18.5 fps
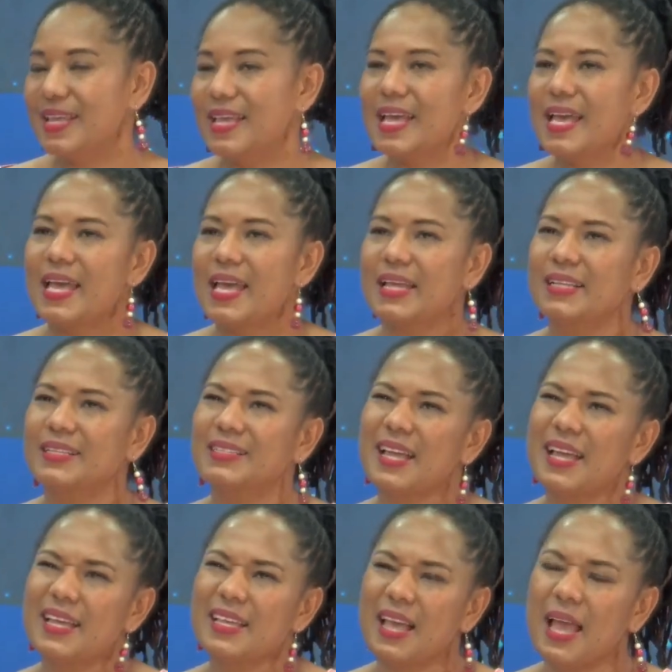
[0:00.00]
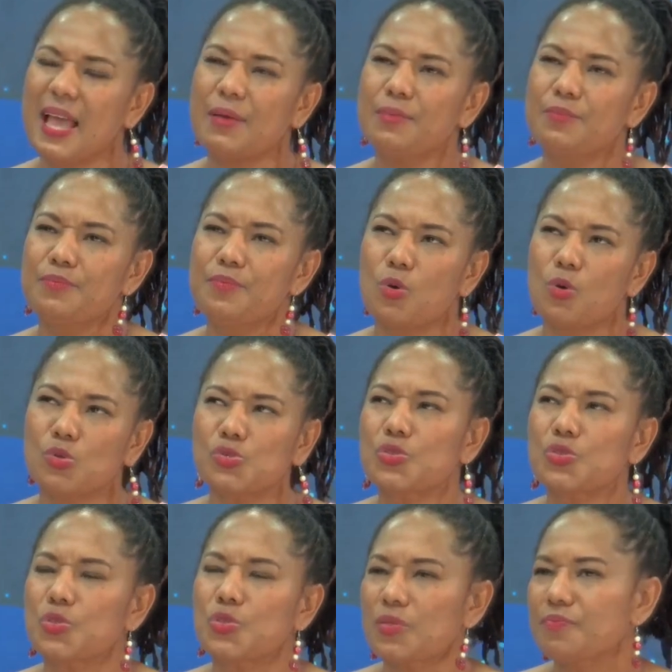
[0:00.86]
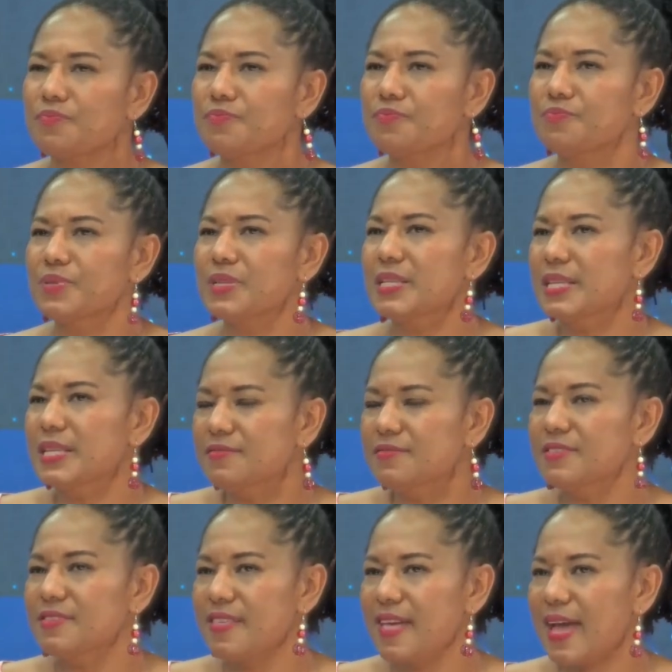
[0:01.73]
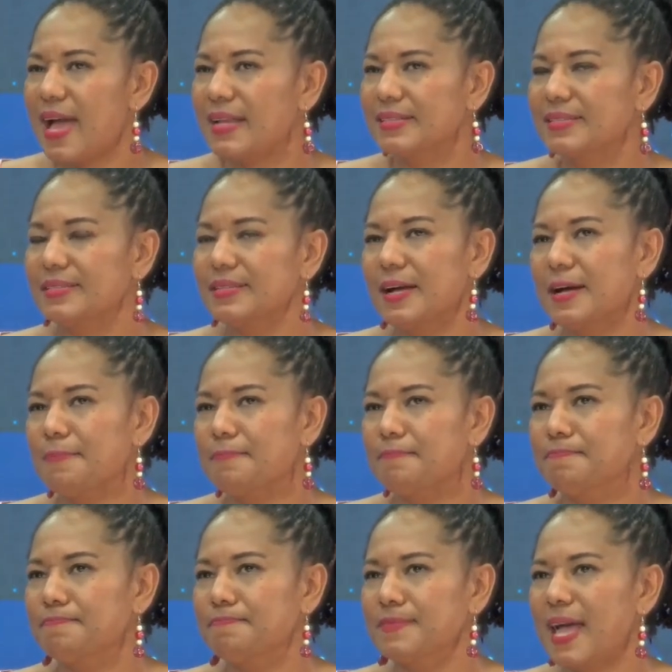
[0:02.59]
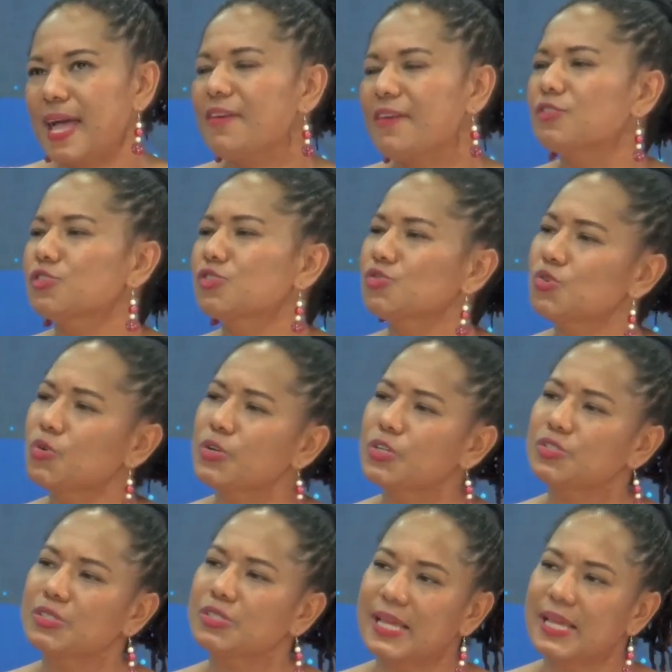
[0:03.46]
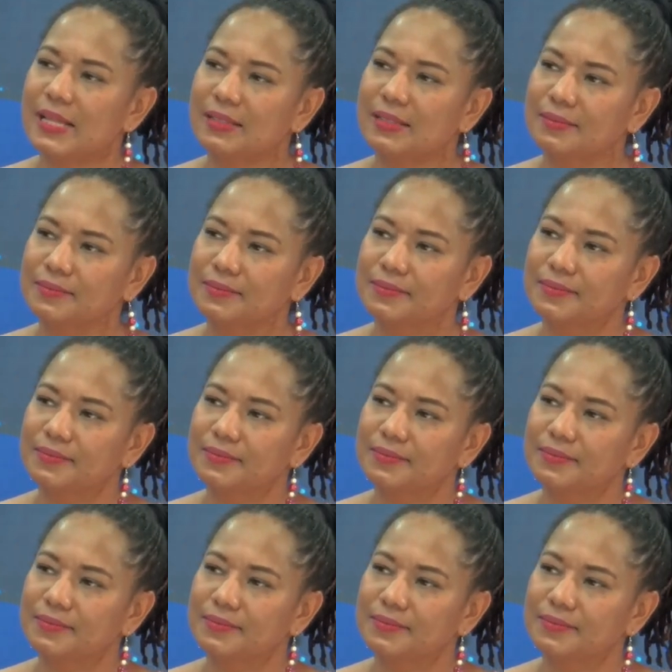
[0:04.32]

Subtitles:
And I also believed that I have a story to tell.